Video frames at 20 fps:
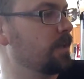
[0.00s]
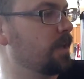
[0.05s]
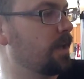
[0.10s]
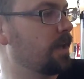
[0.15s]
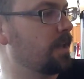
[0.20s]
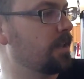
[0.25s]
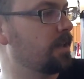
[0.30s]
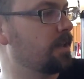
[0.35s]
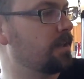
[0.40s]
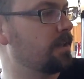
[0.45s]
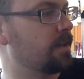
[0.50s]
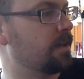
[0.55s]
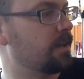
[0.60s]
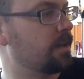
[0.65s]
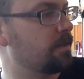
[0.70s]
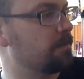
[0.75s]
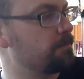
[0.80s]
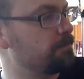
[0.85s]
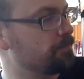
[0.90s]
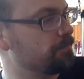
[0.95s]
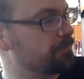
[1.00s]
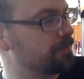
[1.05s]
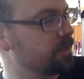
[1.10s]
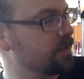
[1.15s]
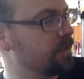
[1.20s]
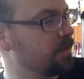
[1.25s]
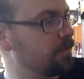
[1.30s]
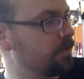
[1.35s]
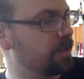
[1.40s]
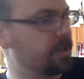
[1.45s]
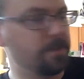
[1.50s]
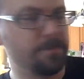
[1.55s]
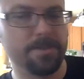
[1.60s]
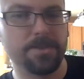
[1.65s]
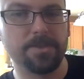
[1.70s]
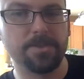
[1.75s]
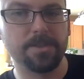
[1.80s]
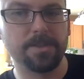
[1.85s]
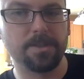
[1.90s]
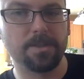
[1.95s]
And then I can even
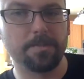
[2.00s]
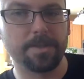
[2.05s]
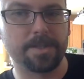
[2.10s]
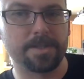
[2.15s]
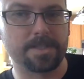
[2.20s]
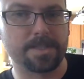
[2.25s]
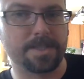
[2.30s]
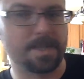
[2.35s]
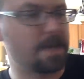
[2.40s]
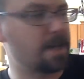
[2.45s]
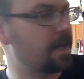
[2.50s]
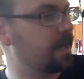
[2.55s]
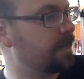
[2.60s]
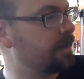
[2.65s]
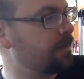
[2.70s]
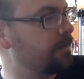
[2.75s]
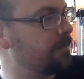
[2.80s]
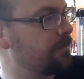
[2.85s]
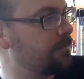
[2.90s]
do a little bit of slide.